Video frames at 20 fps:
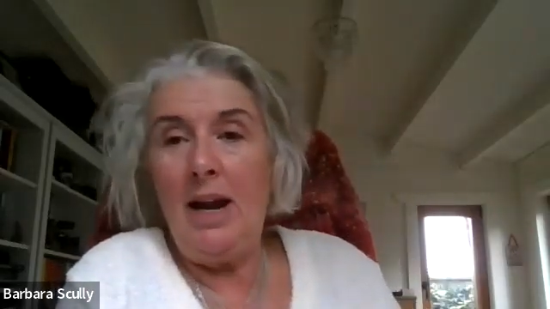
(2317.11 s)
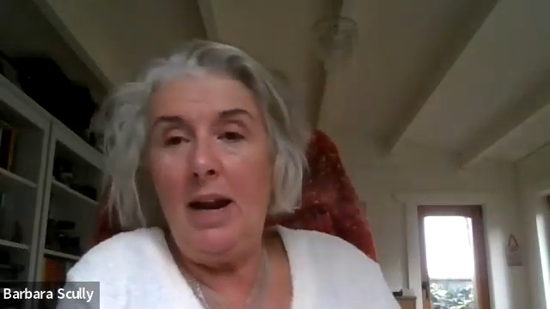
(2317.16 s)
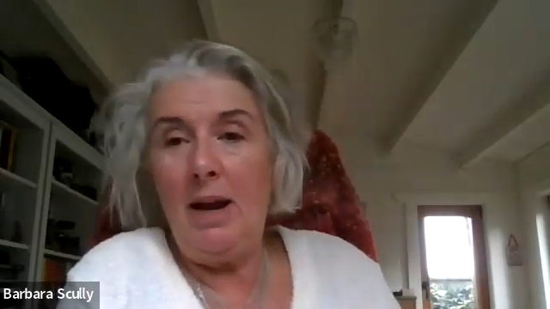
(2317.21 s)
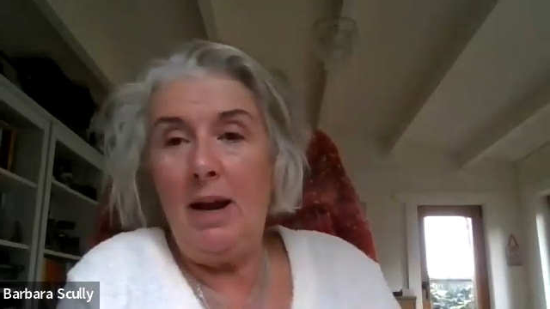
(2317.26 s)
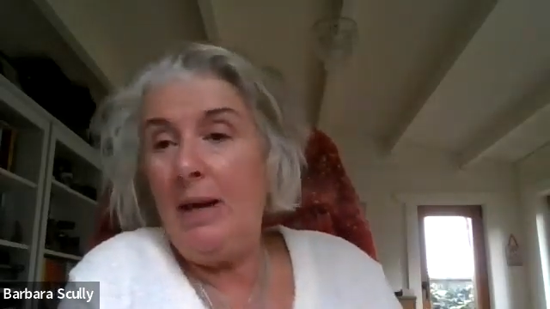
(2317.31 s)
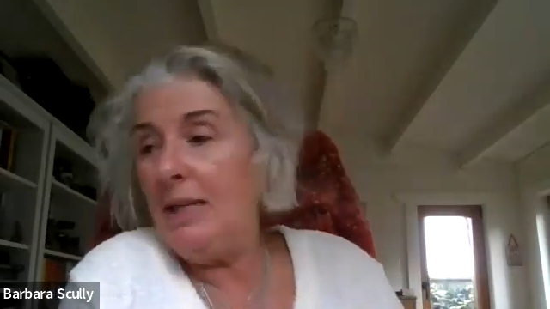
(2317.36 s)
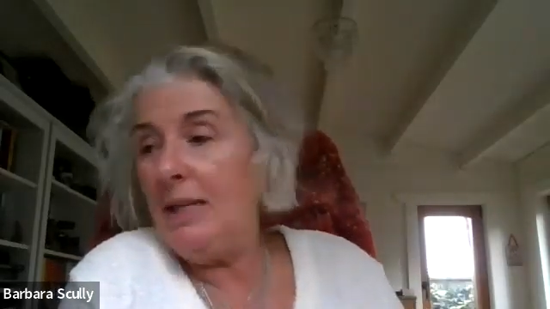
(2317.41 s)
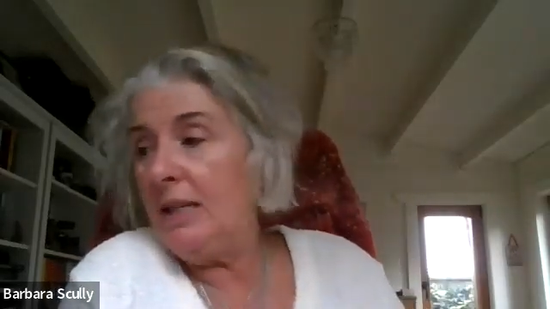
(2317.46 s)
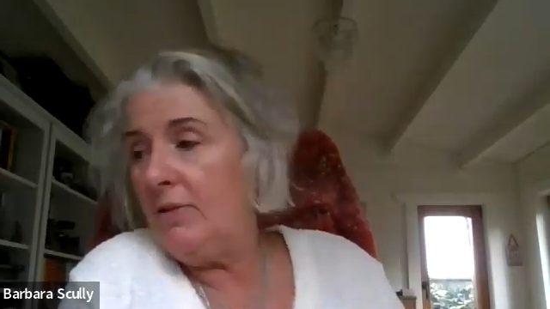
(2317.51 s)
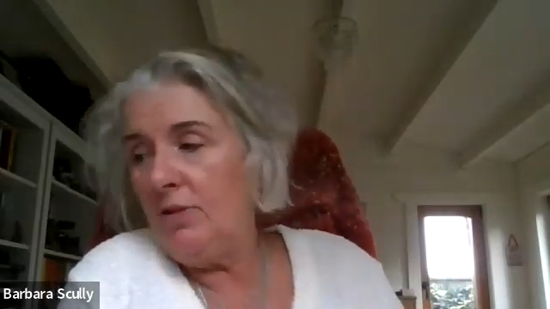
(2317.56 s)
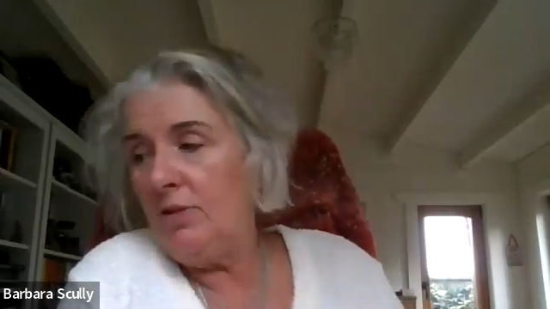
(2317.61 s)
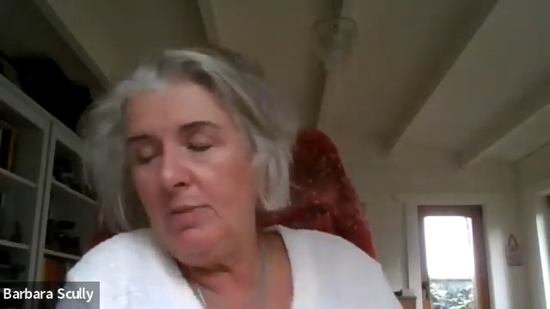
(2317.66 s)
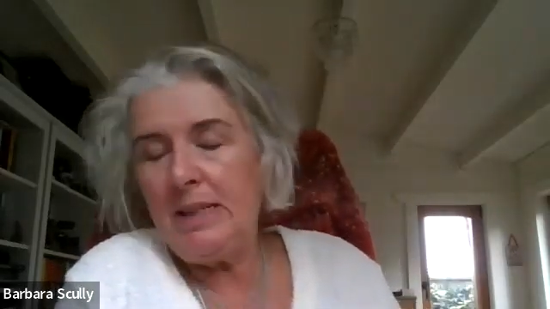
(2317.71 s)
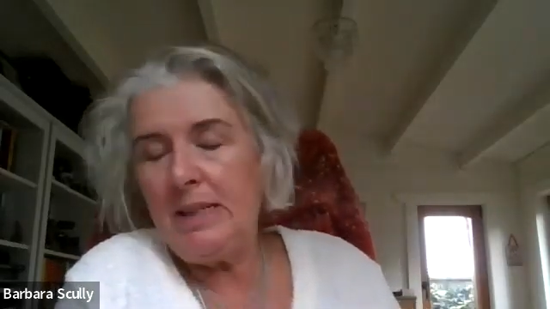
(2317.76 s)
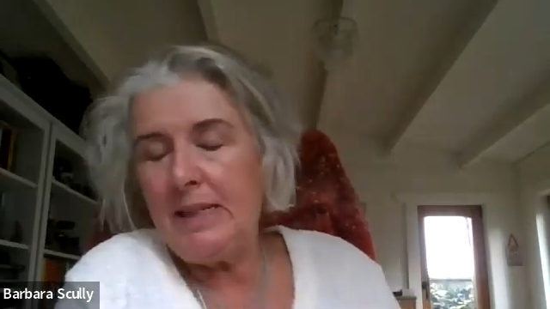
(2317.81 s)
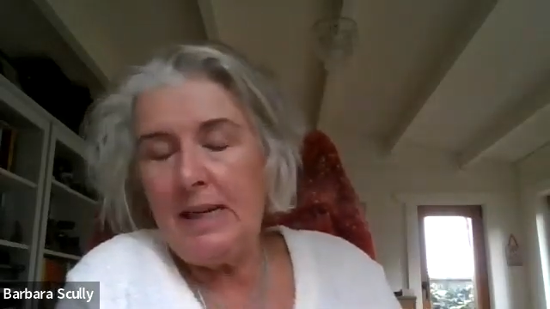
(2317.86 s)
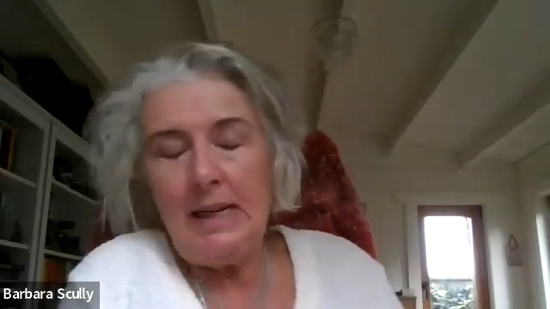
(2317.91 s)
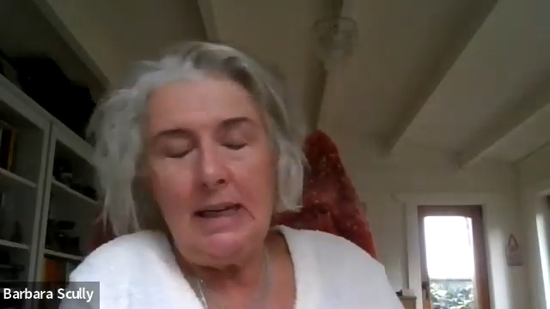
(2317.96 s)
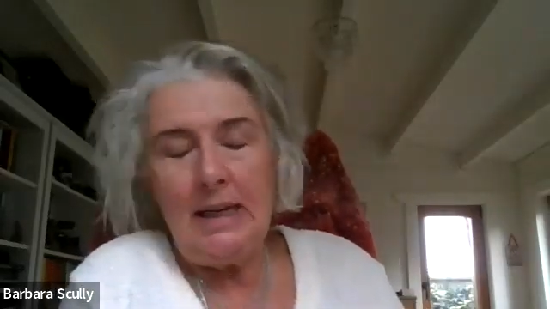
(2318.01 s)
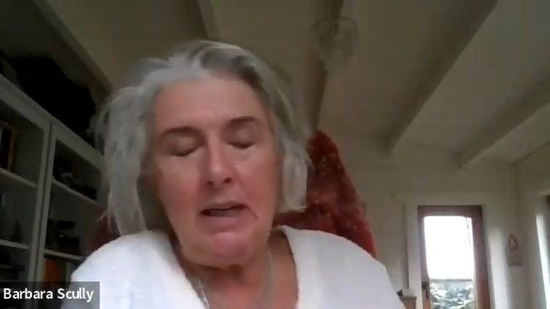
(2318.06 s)
And I made every
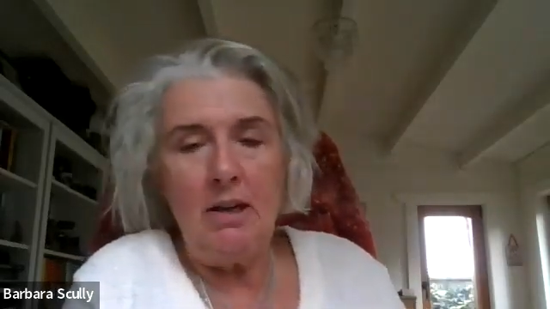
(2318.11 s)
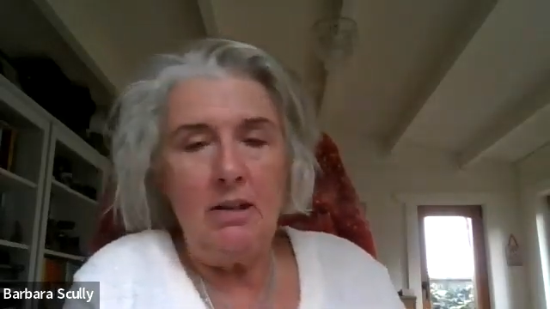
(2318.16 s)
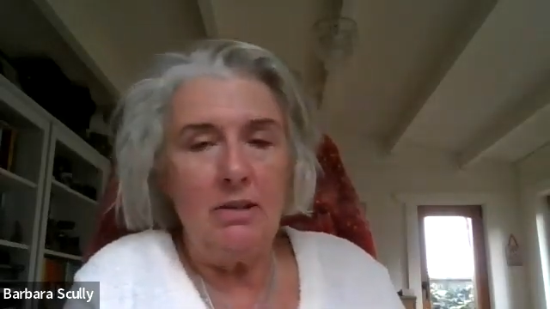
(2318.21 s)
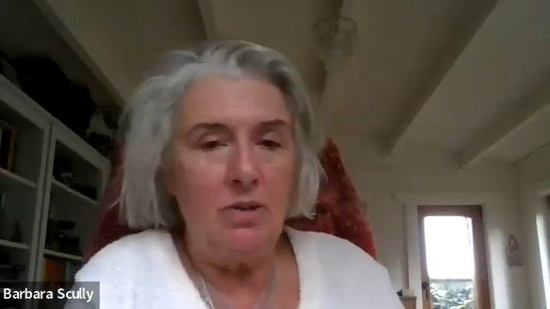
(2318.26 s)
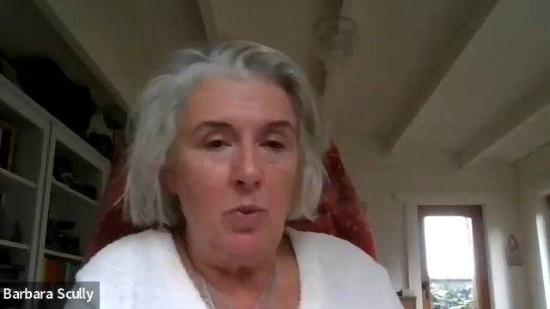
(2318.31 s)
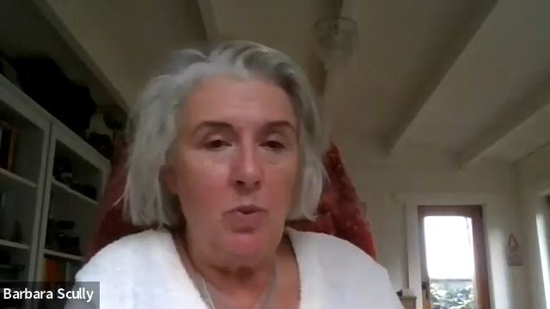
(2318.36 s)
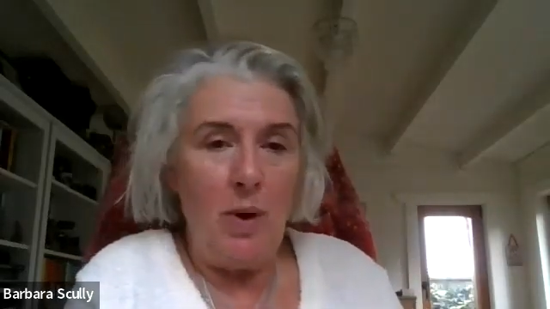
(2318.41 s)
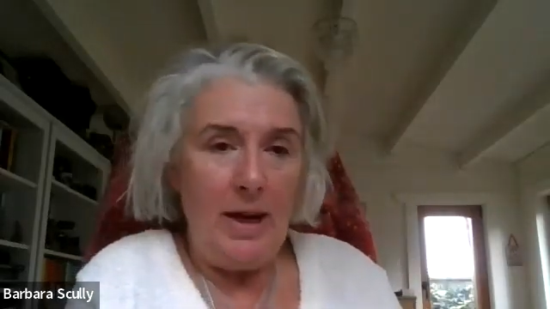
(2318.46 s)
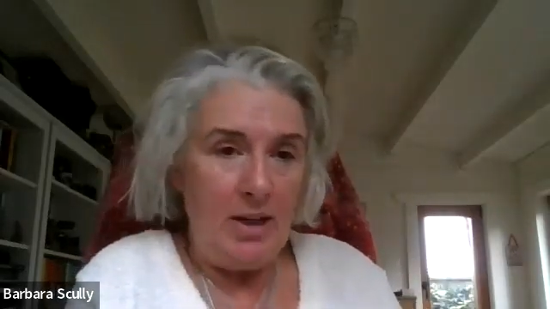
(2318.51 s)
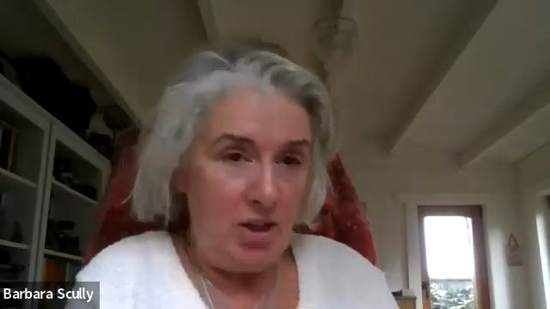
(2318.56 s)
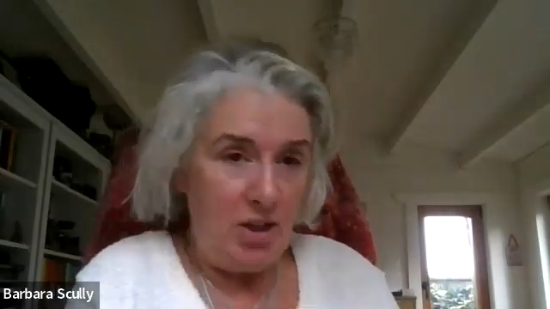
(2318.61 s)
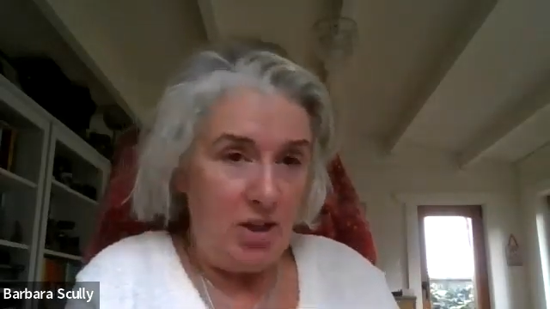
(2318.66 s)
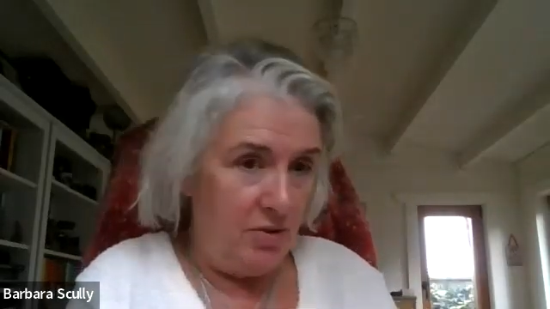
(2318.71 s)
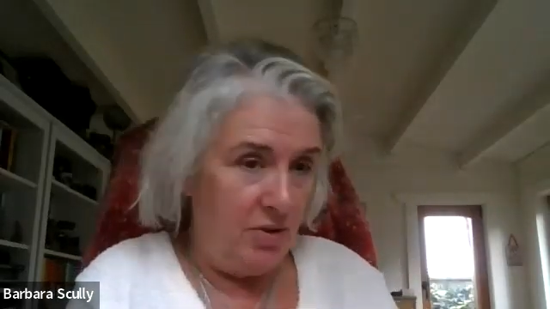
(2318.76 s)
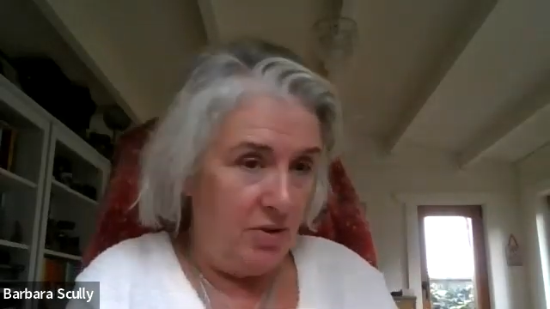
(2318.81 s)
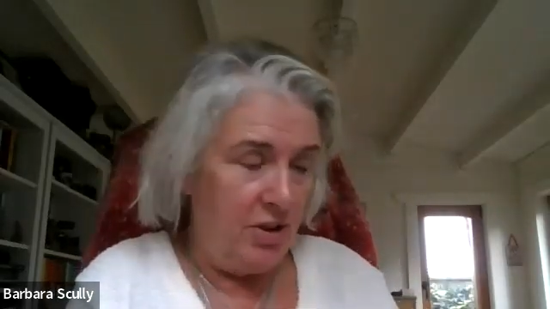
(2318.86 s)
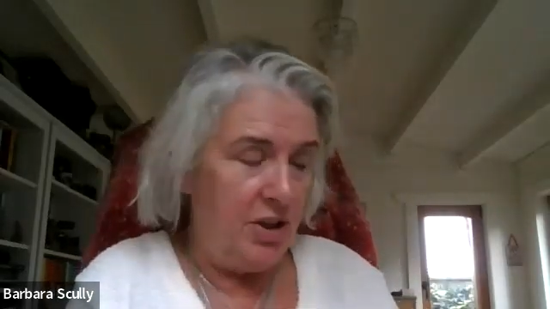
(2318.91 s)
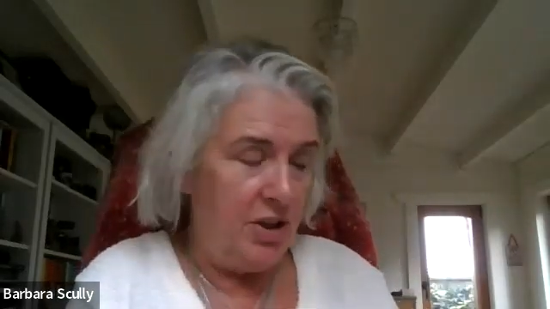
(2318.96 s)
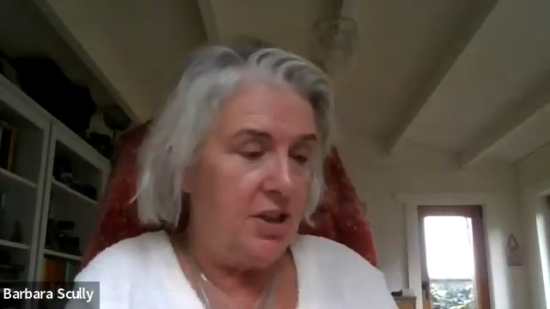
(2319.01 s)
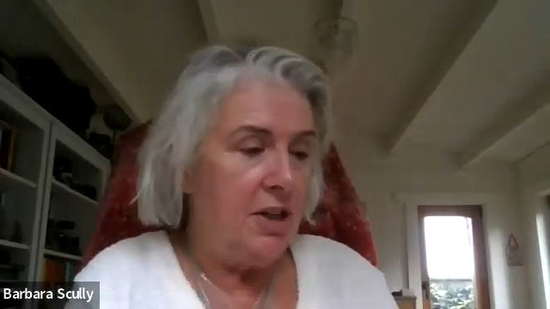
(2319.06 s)
mistake along the way
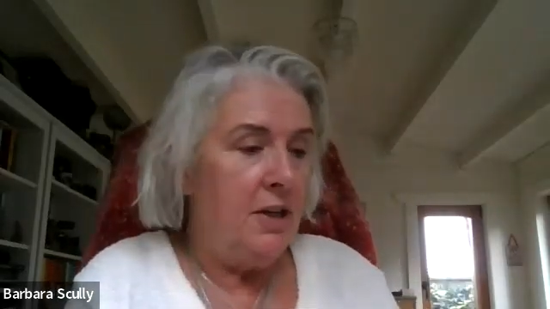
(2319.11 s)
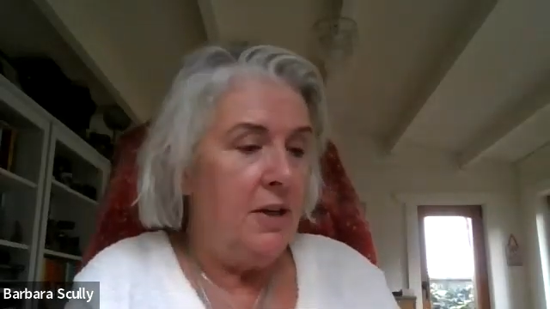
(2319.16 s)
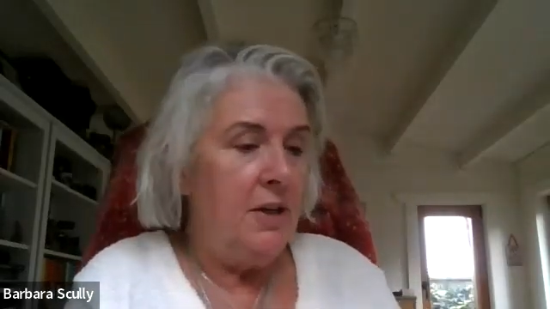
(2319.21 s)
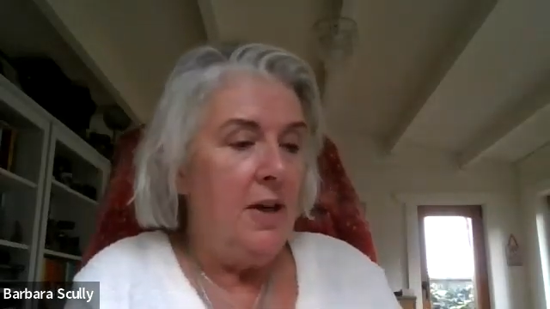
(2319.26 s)
doing it.